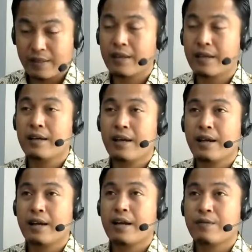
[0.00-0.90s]
Yeah,
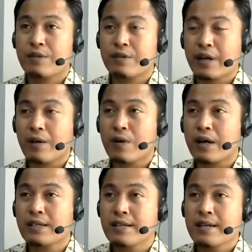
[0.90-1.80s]
and then after that
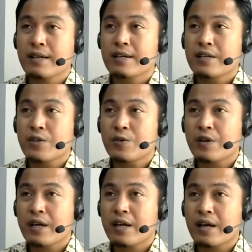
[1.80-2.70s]
one, you
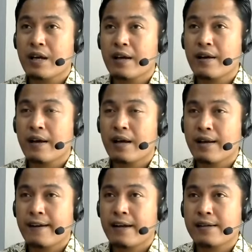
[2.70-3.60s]
gotta
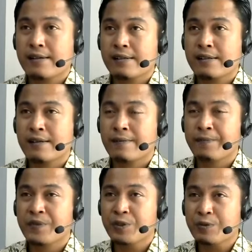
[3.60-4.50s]
uh,
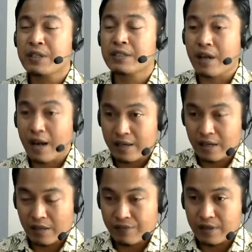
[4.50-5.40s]
do a
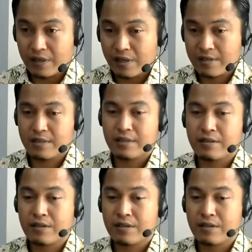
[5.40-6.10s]
trial first.